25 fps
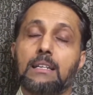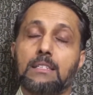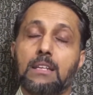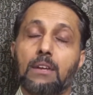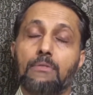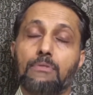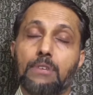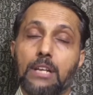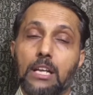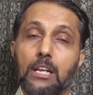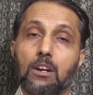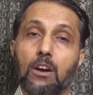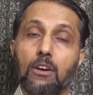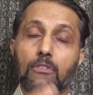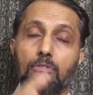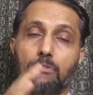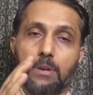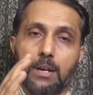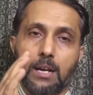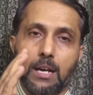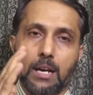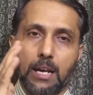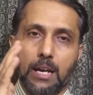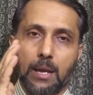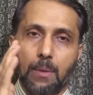shifting
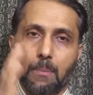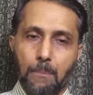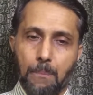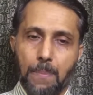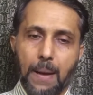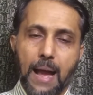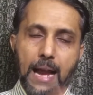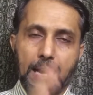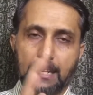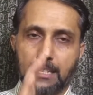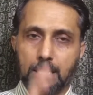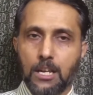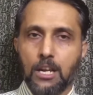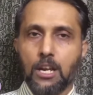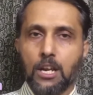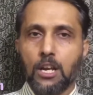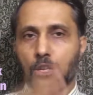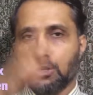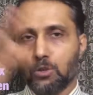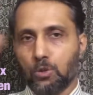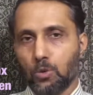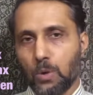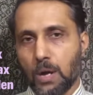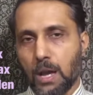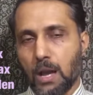of
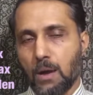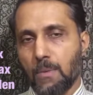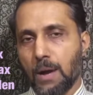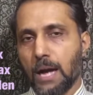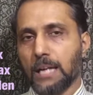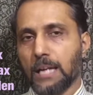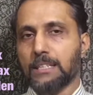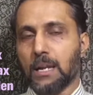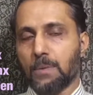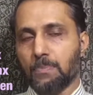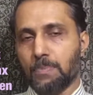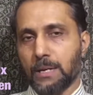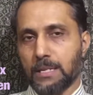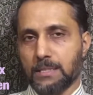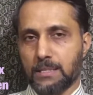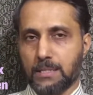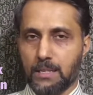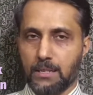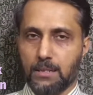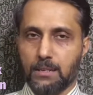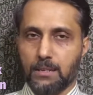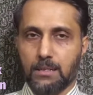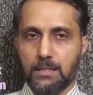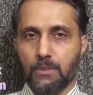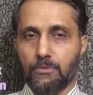impact to a other
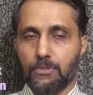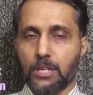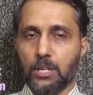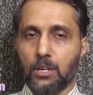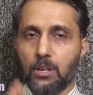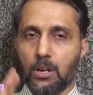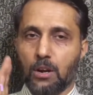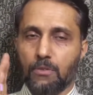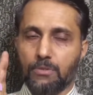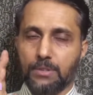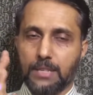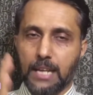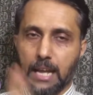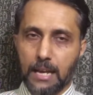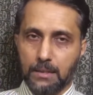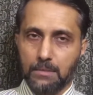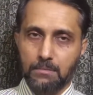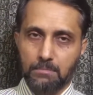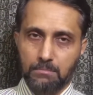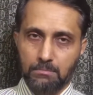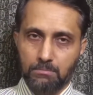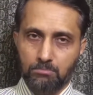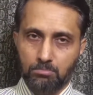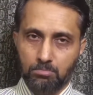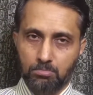person, shifting of
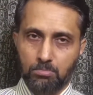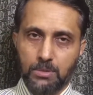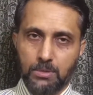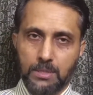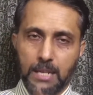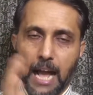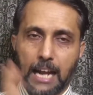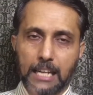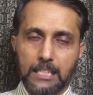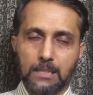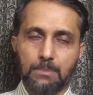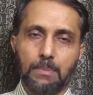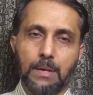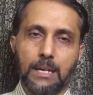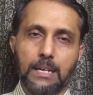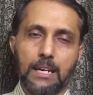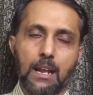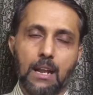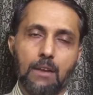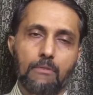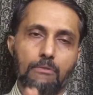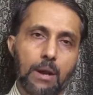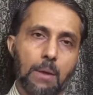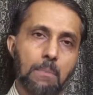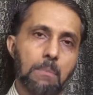tax
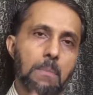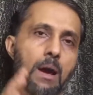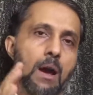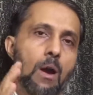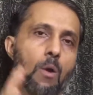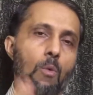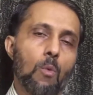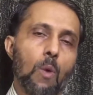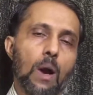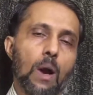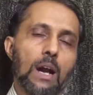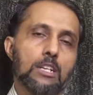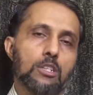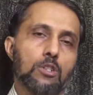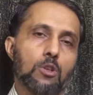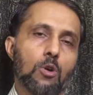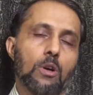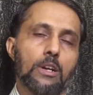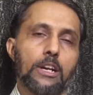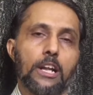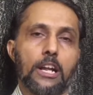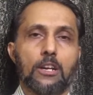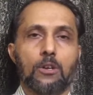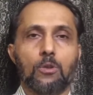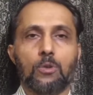burden from one
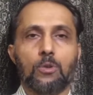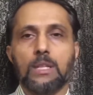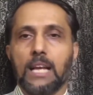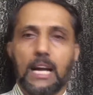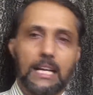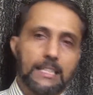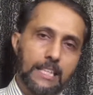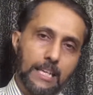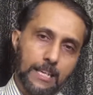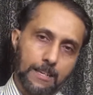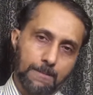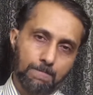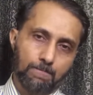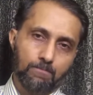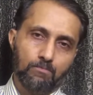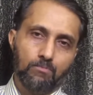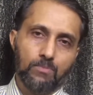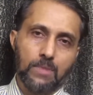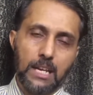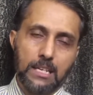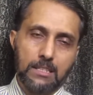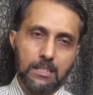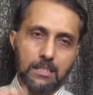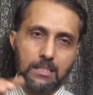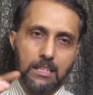shoulder to the other.
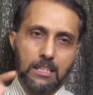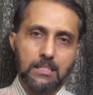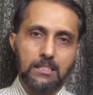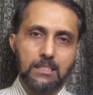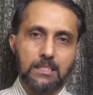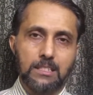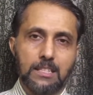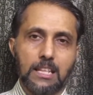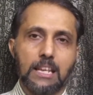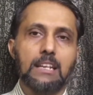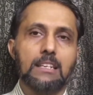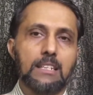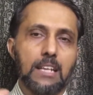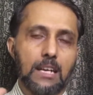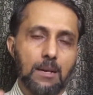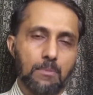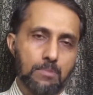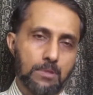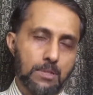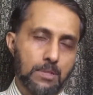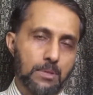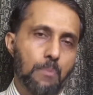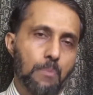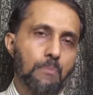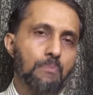That's these three
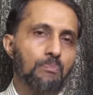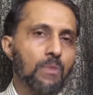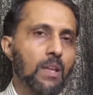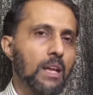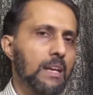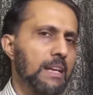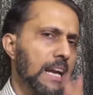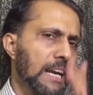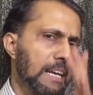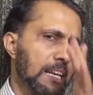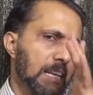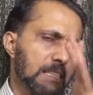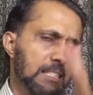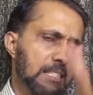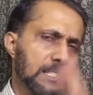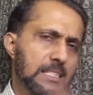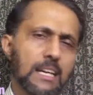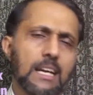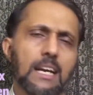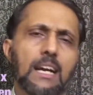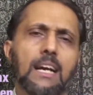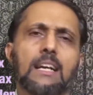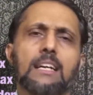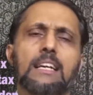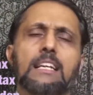terms. Let
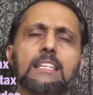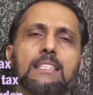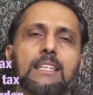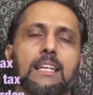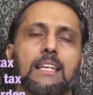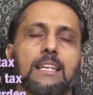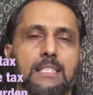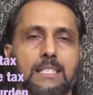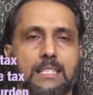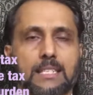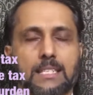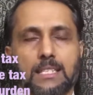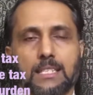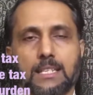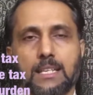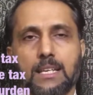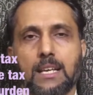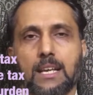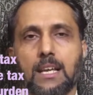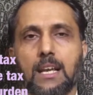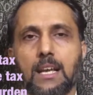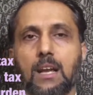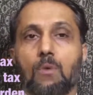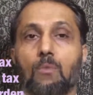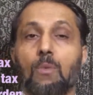us discuss
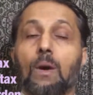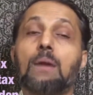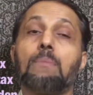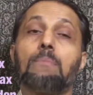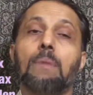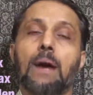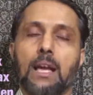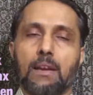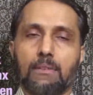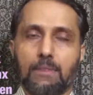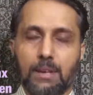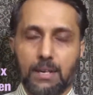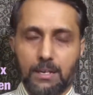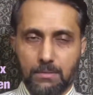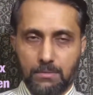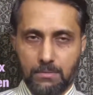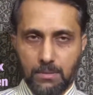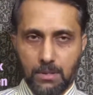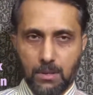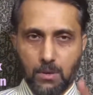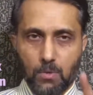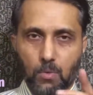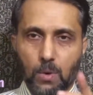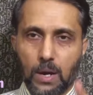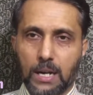one by one.
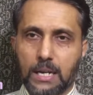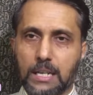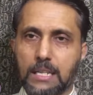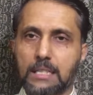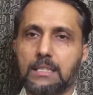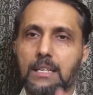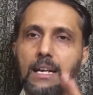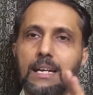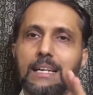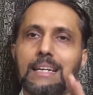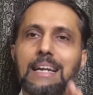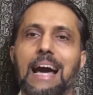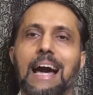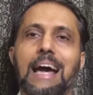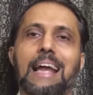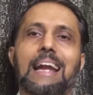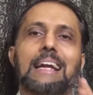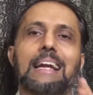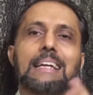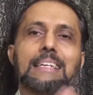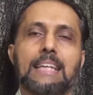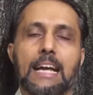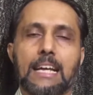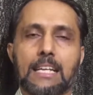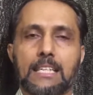What is
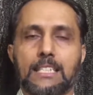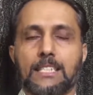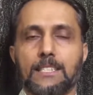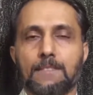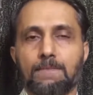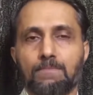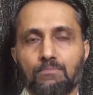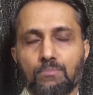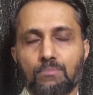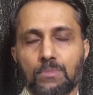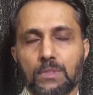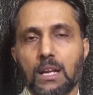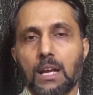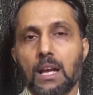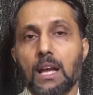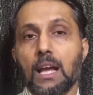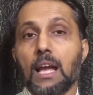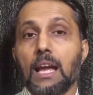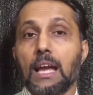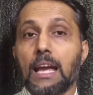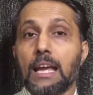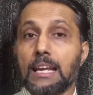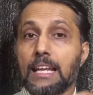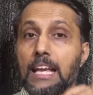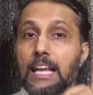direct tax?
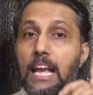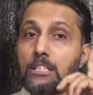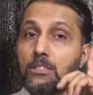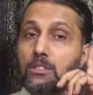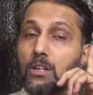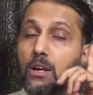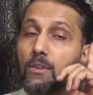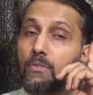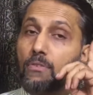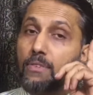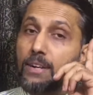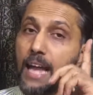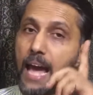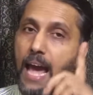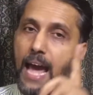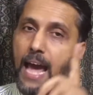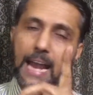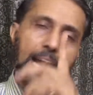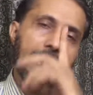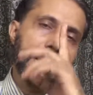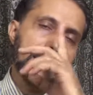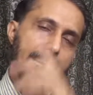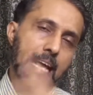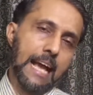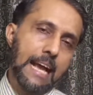In case of
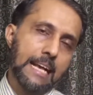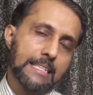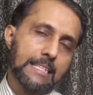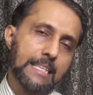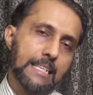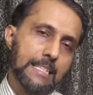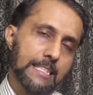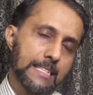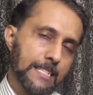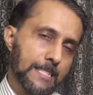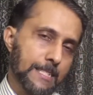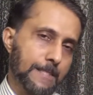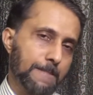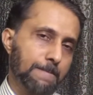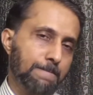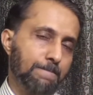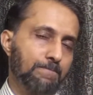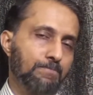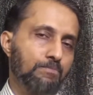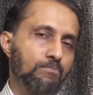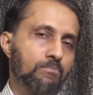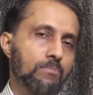direct taxes,